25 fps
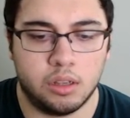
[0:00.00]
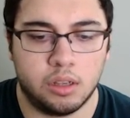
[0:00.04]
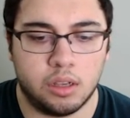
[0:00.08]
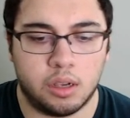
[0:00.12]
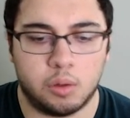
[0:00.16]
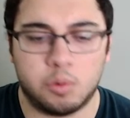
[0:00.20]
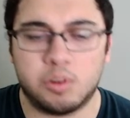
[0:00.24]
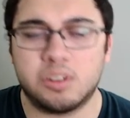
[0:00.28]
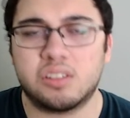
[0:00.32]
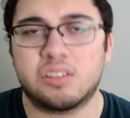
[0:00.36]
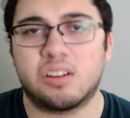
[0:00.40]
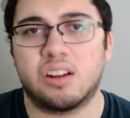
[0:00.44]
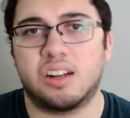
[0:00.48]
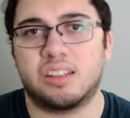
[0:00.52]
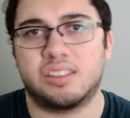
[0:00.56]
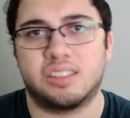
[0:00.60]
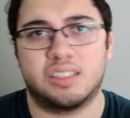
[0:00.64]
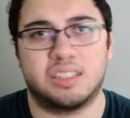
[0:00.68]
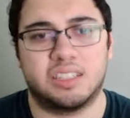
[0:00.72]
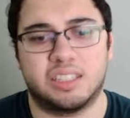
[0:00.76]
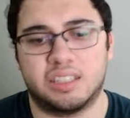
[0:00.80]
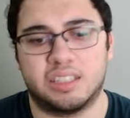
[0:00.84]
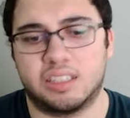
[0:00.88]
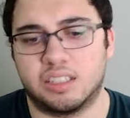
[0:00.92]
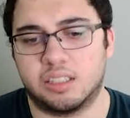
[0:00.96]
We're just gonna
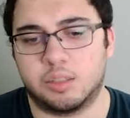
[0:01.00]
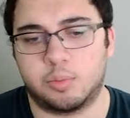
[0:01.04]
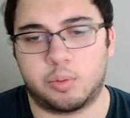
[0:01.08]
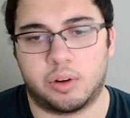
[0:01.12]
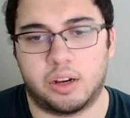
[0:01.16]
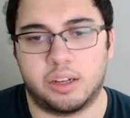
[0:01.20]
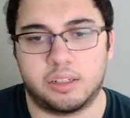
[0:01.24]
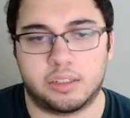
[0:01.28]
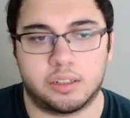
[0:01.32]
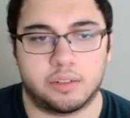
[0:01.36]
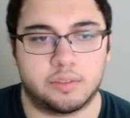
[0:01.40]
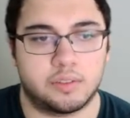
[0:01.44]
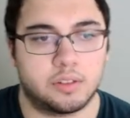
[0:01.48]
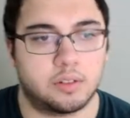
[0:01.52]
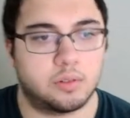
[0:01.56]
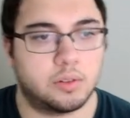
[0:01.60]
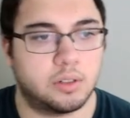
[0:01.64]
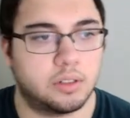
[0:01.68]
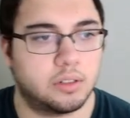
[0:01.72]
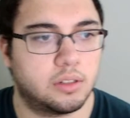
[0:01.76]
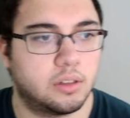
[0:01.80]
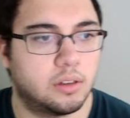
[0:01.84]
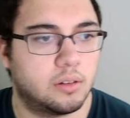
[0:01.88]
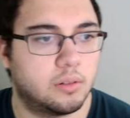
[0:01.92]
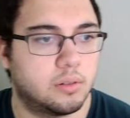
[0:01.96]
delete branch after we're
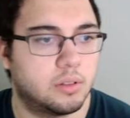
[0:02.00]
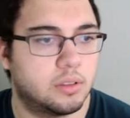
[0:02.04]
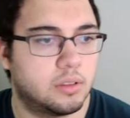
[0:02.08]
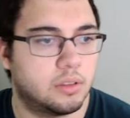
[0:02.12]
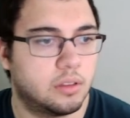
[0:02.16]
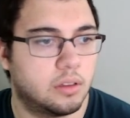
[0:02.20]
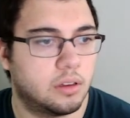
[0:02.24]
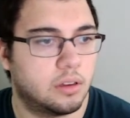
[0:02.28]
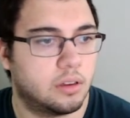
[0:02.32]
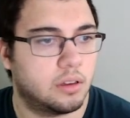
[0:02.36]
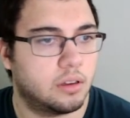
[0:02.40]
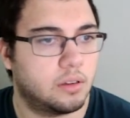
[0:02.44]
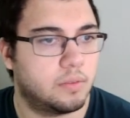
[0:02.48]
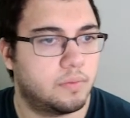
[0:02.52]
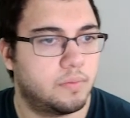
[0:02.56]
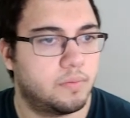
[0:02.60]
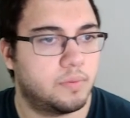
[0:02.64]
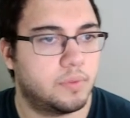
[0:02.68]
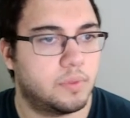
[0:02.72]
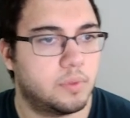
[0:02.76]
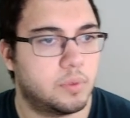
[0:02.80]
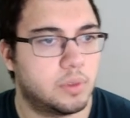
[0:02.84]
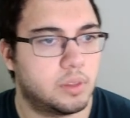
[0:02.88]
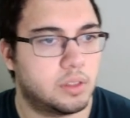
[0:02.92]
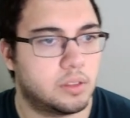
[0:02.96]
done
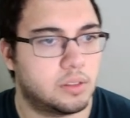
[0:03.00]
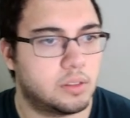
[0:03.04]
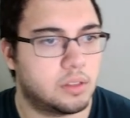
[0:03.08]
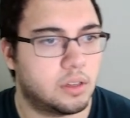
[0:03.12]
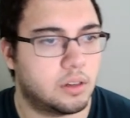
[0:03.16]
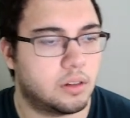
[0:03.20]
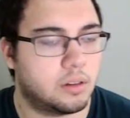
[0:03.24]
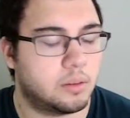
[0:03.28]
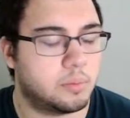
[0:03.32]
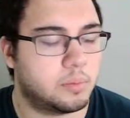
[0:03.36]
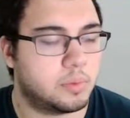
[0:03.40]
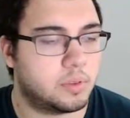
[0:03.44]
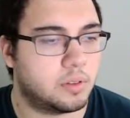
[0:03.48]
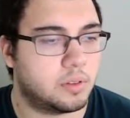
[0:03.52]
with this setup.